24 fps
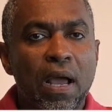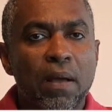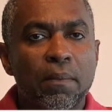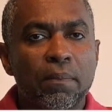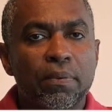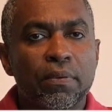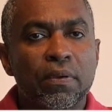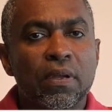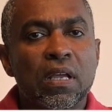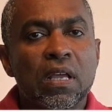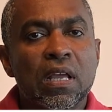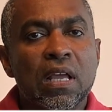
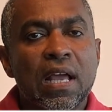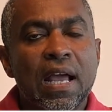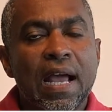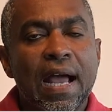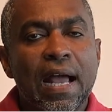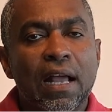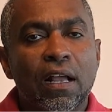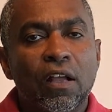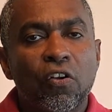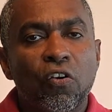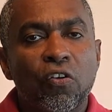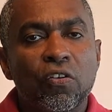pump?
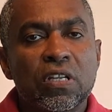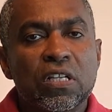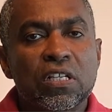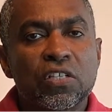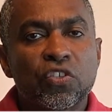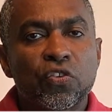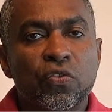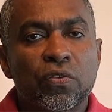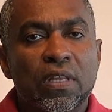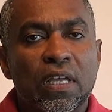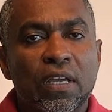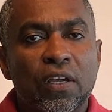
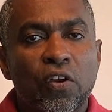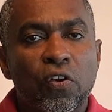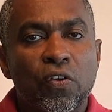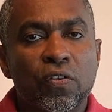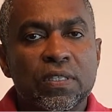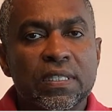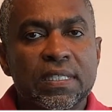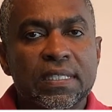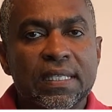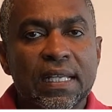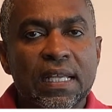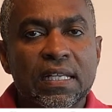According to the
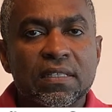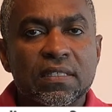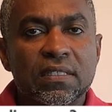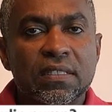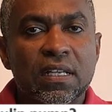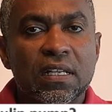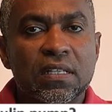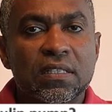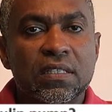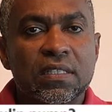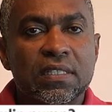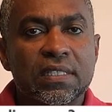
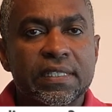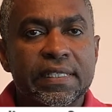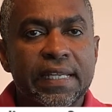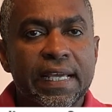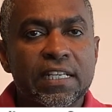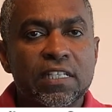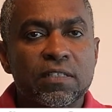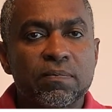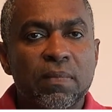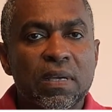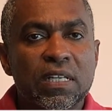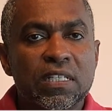consensus
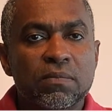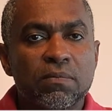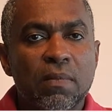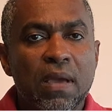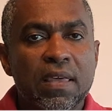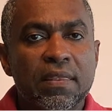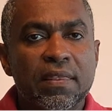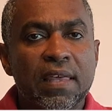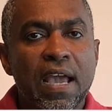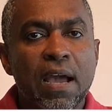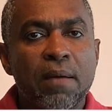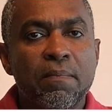statement
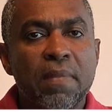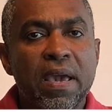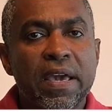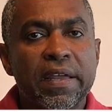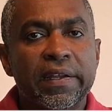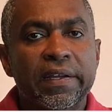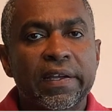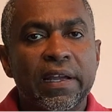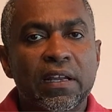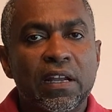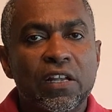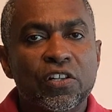by the
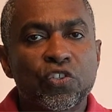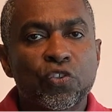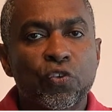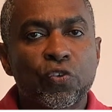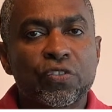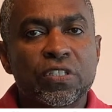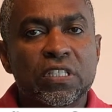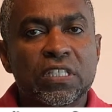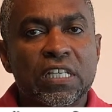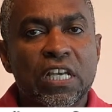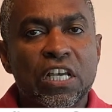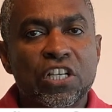American
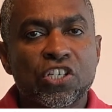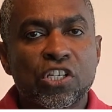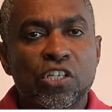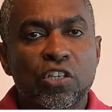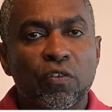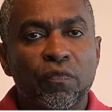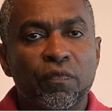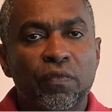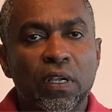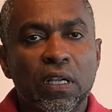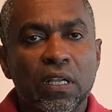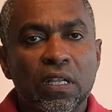Association
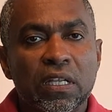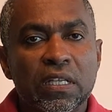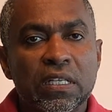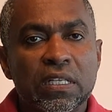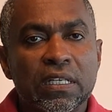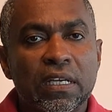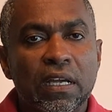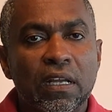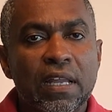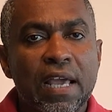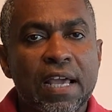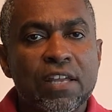of
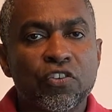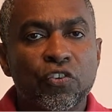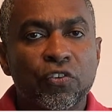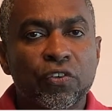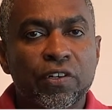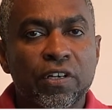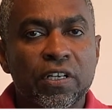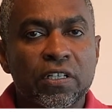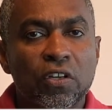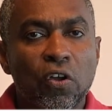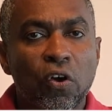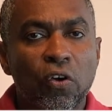Clinical
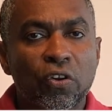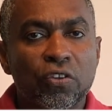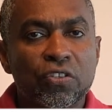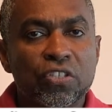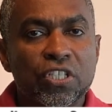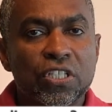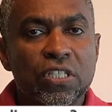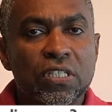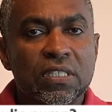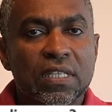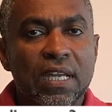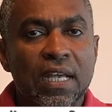
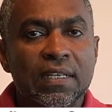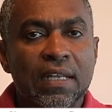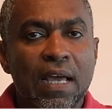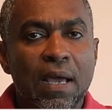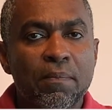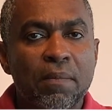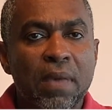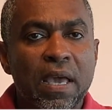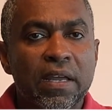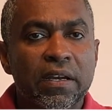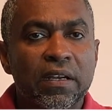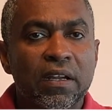Endocrinologists and
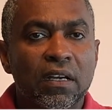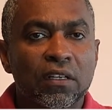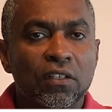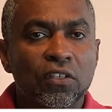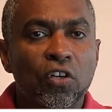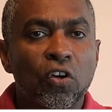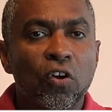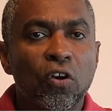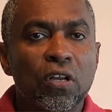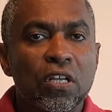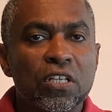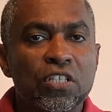American
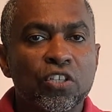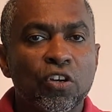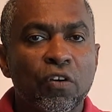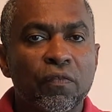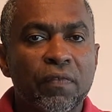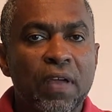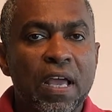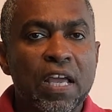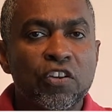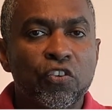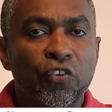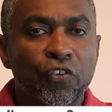College
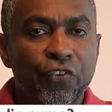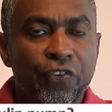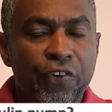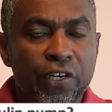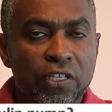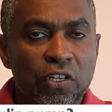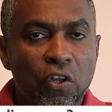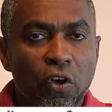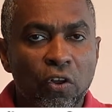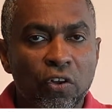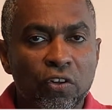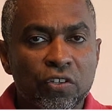of
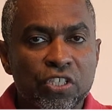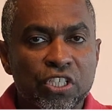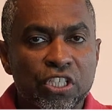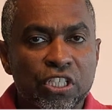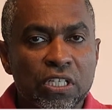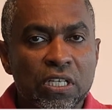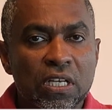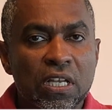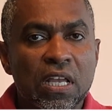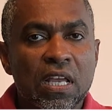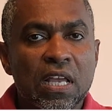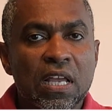
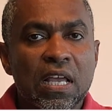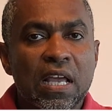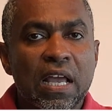Endocrinology,